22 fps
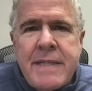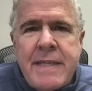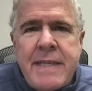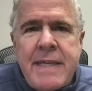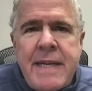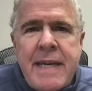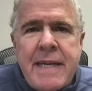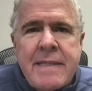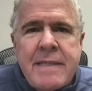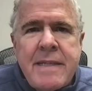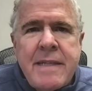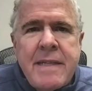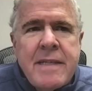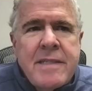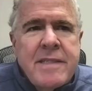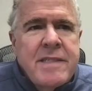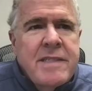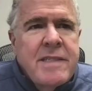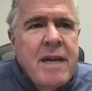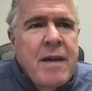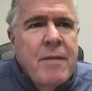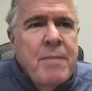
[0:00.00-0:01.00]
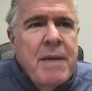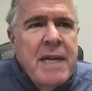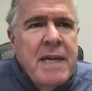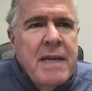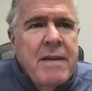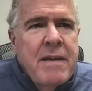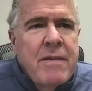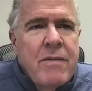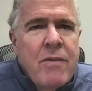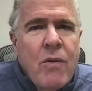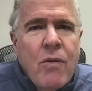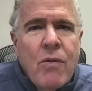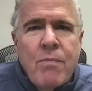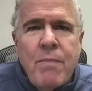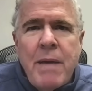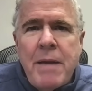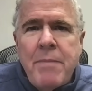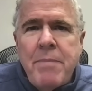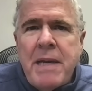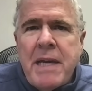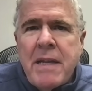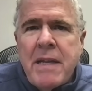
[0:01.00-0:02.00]
kicked in the stomach or
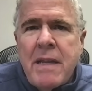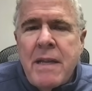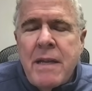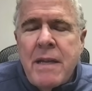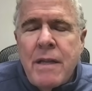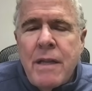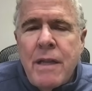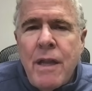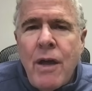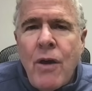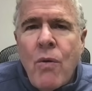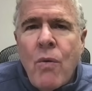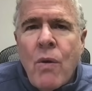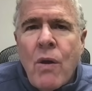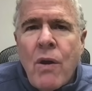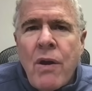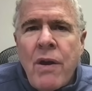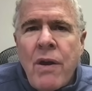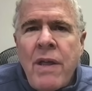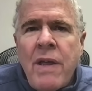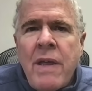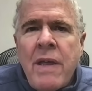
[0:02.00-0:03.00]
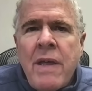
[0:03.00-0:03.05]
maybe a little lower